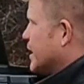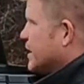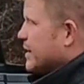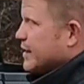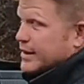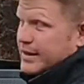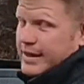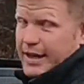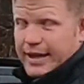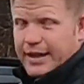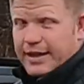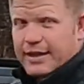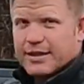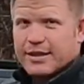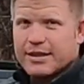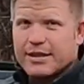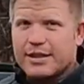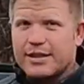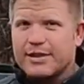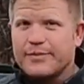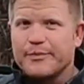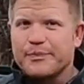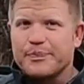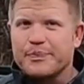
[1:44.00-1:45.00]

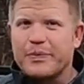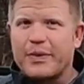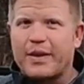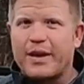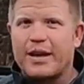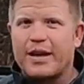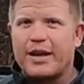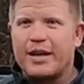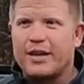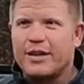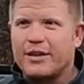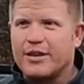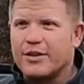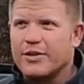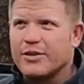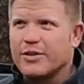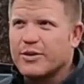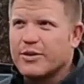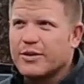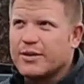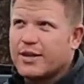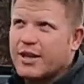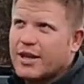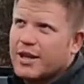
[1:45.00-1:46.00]
Secondly,
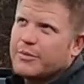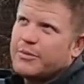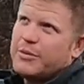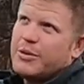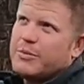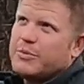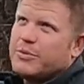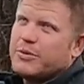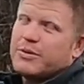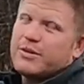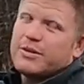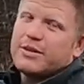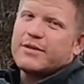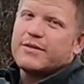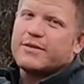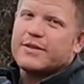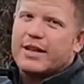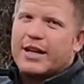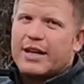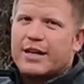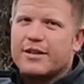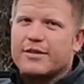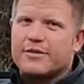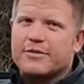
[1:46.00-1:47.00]
although a lot of people have
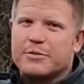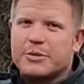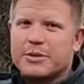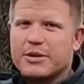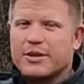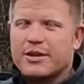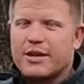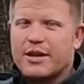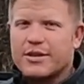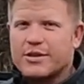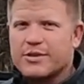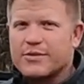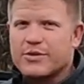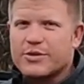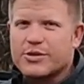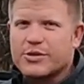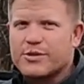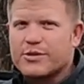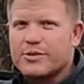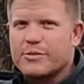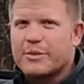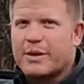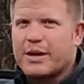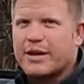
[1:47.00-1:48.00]
kind of been
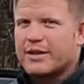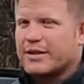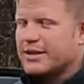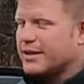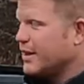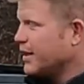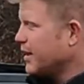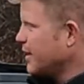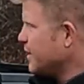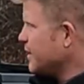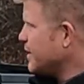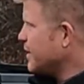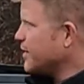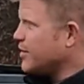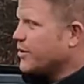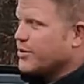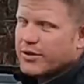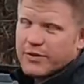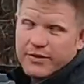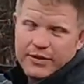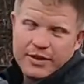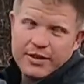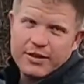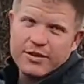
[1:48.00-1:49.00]
controversial about it, they
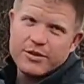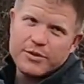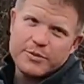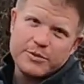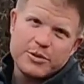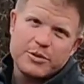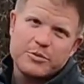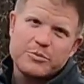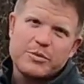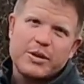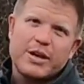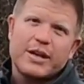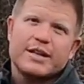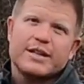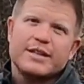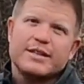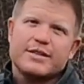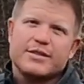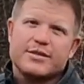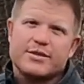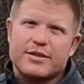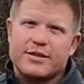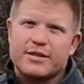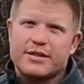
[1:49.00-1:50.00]
do have the aluminum
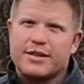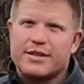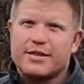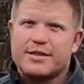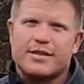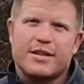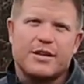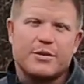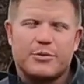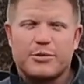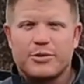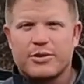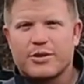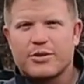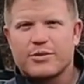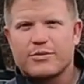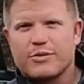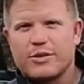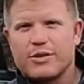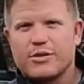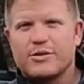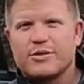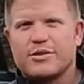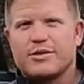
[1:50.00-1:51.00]
body, so it does help with
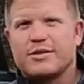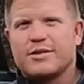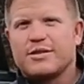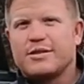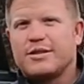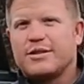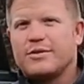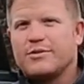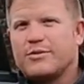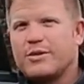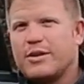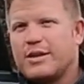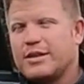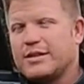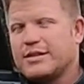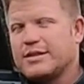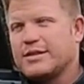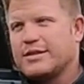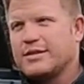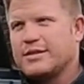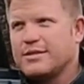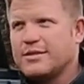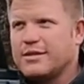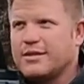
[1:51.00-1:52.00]
corrosion and
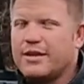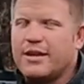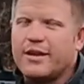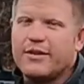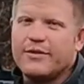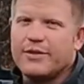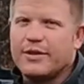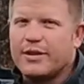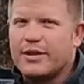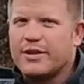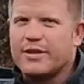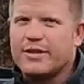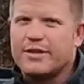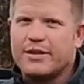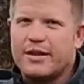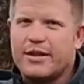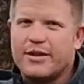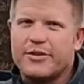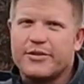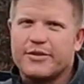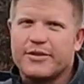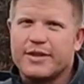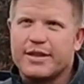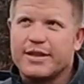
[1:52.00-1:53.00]
rust and every
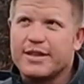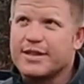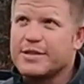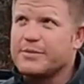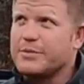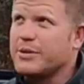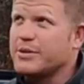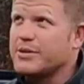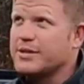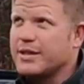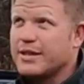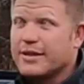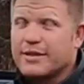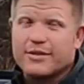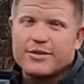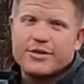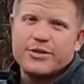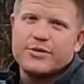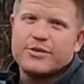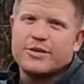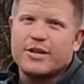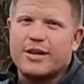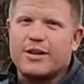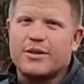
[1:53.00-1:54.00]
other thing, especially here in
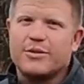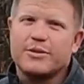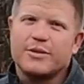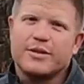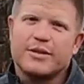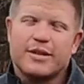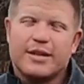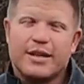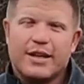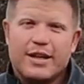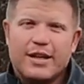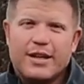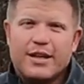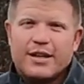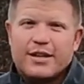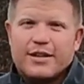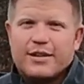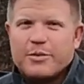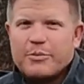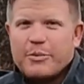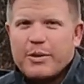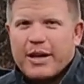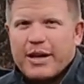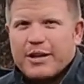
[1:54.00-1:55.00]
Utah with
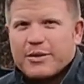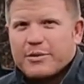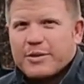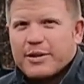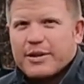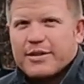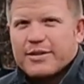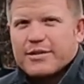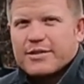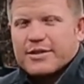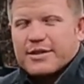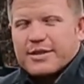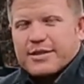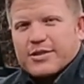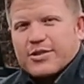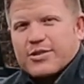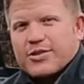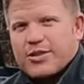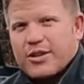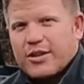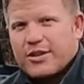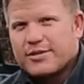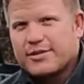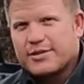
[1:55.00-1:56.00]
the bad weathers and the
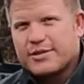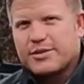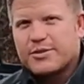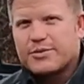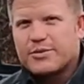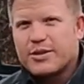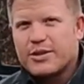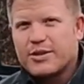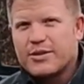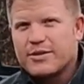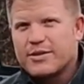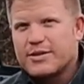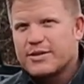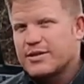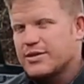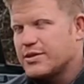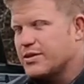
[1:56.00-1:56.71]
salt on the roads.